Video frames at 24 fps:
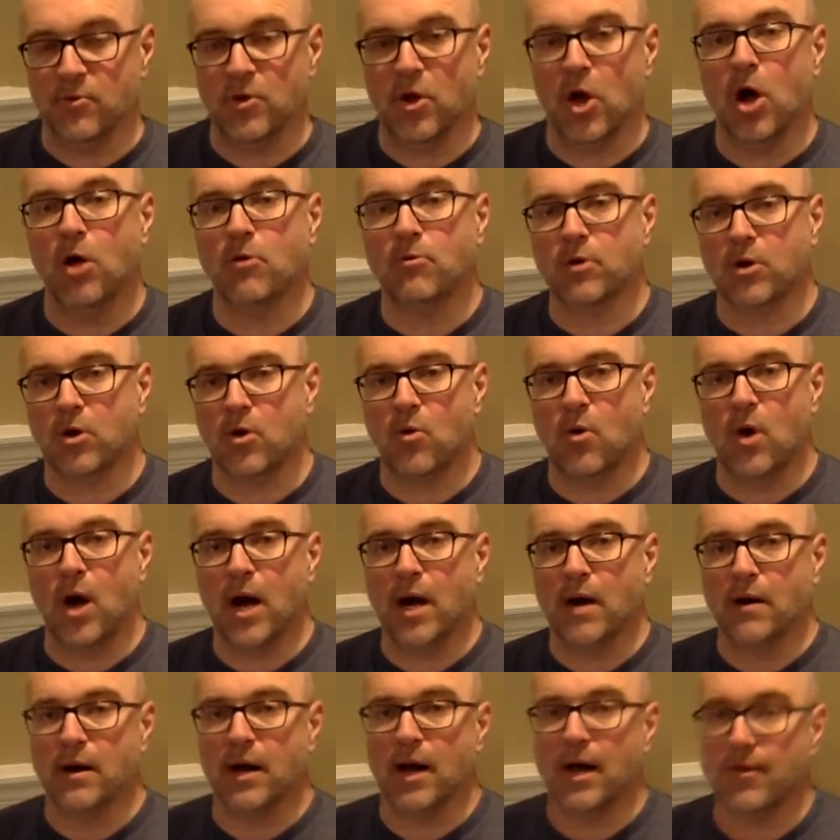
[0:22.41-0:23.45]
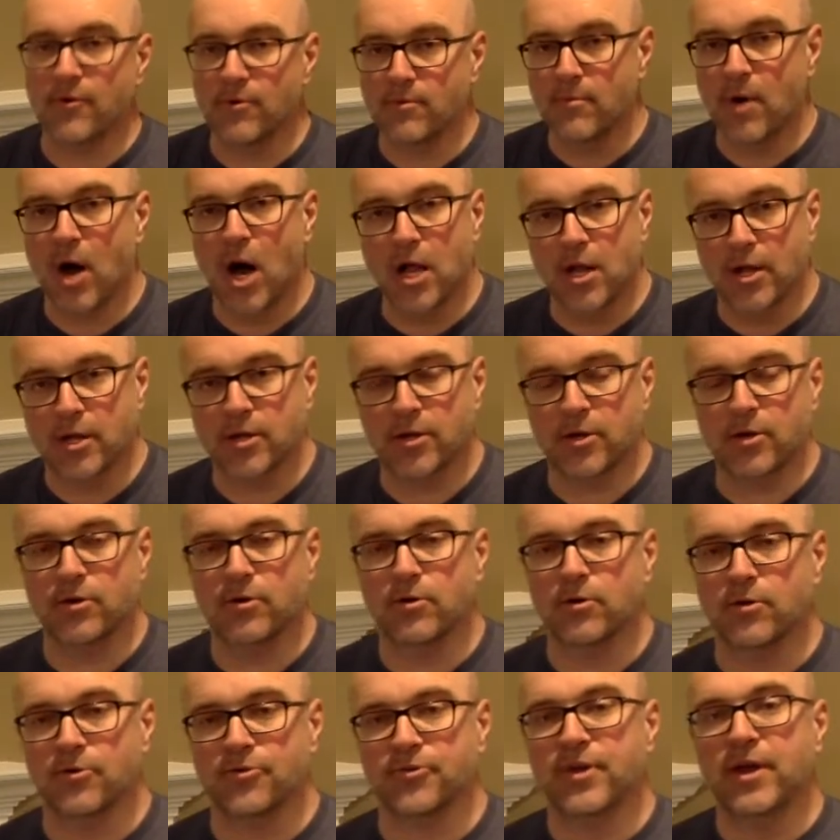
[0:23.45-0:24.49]
we all require other
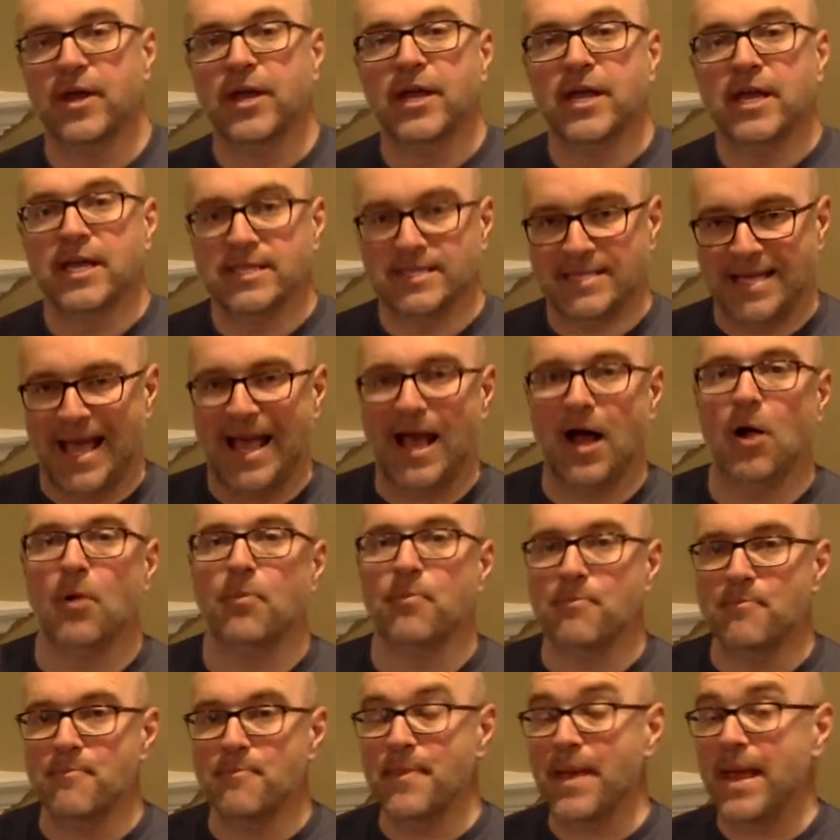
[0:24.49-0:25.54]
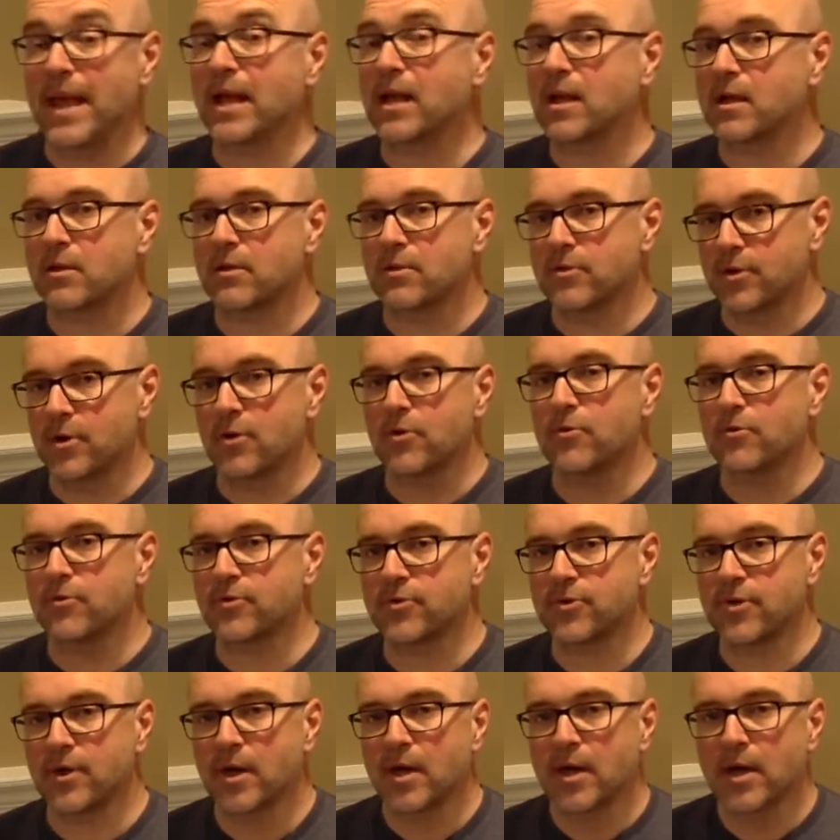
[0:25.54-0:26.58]
molecules to help make
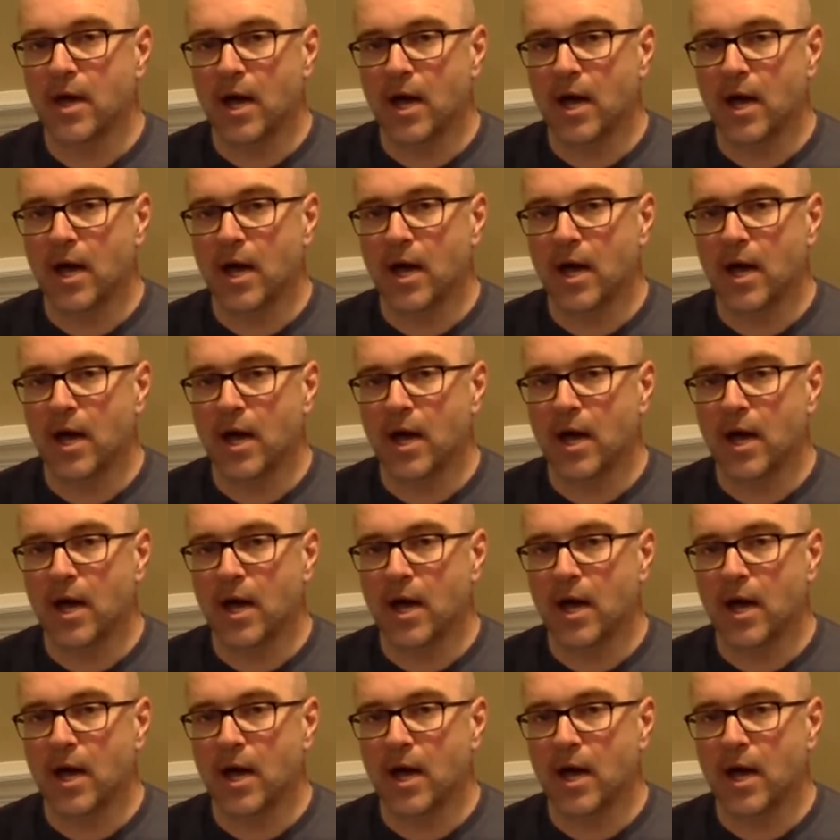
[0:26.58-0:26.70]
those